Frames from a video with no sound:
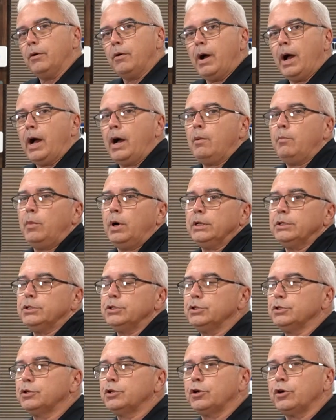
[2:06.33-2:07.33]
how
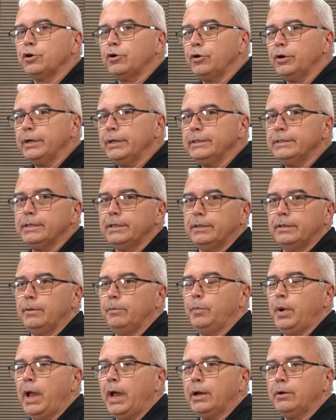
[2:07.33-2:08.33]
much current the
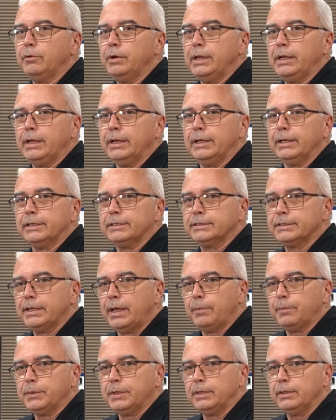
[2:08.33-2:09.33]
battery can
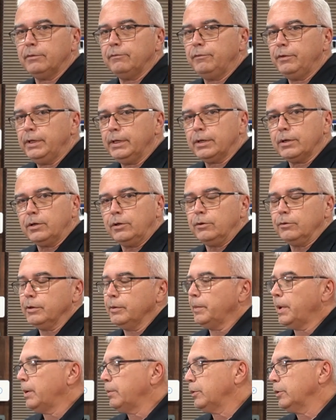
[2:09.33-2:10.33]
accept in the vehicle.
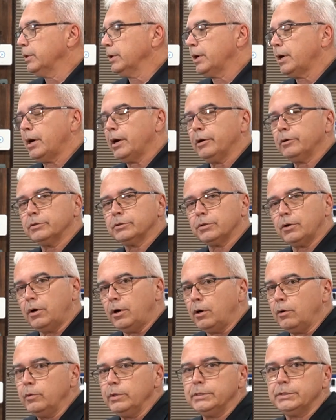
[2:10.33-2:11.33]
Remember, the car is
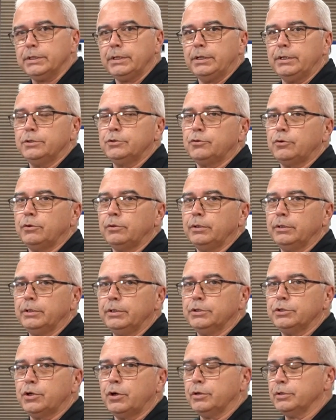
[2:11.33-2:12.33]
always in control of
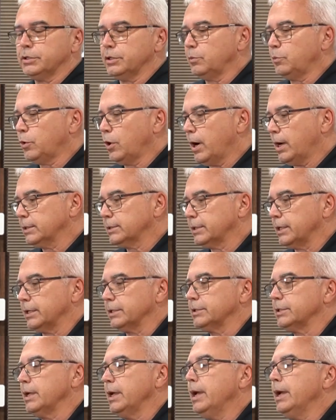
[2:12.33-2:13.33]
the charging
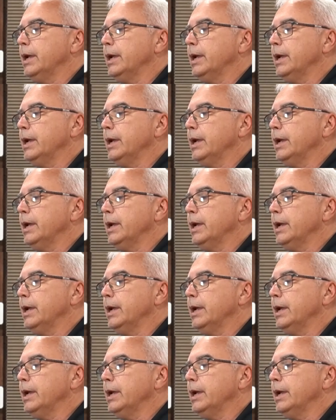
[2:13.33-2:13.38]
process.